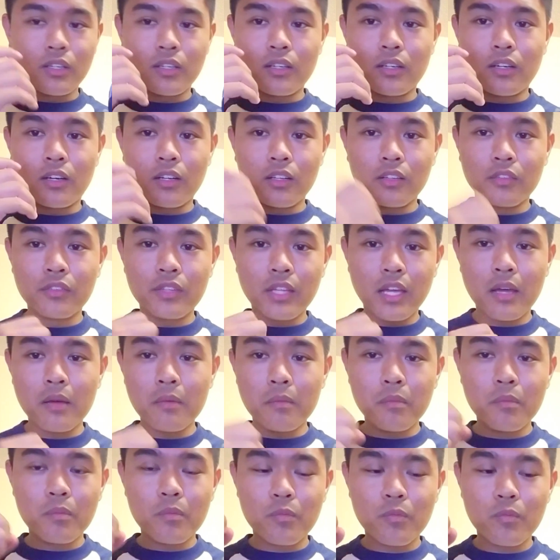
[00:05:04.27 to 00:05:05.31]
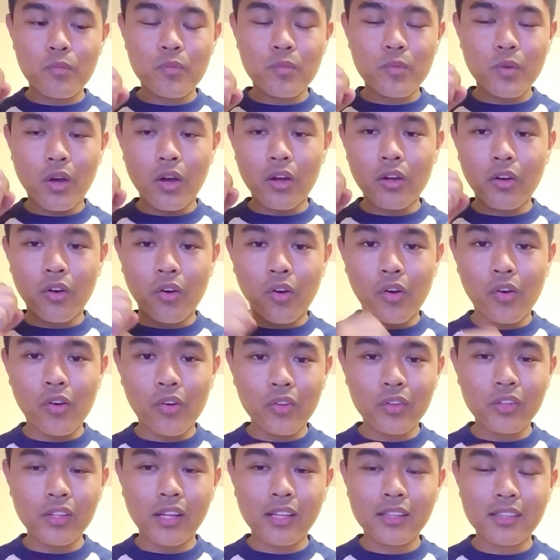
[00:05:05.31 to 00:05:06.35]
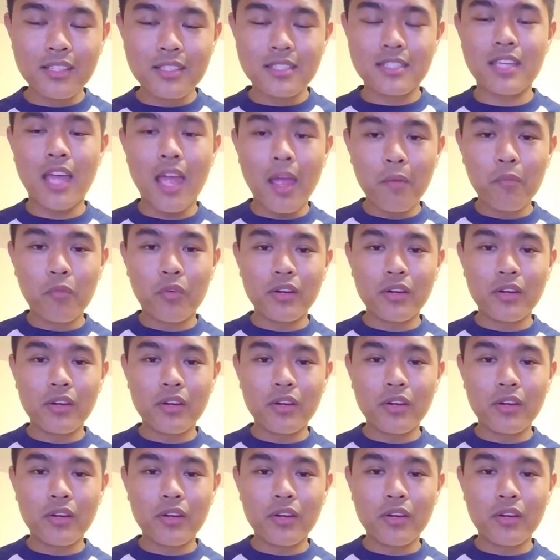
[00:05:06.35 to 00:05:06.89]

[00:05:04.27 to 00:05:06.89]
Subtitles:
all of them are all like the same